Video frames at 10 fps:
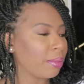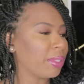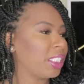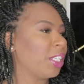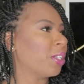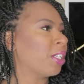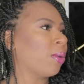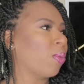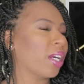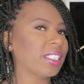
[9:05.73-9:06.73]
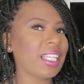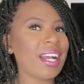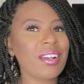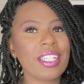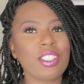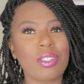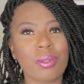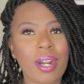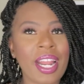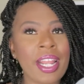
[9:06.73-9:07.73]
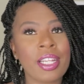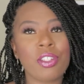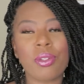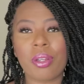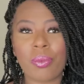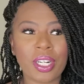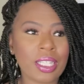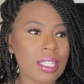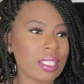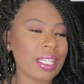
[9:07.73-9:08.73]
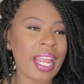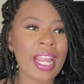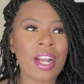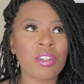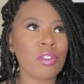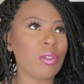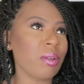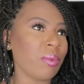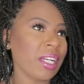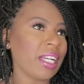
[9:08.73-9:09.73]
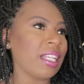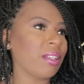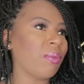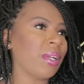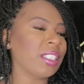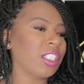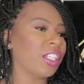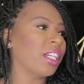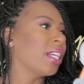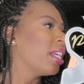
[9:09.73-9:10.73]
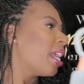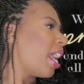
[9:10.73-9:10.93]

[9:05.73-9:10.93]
The material works out. It's gray. You can wear this now. You can wear it in the winter.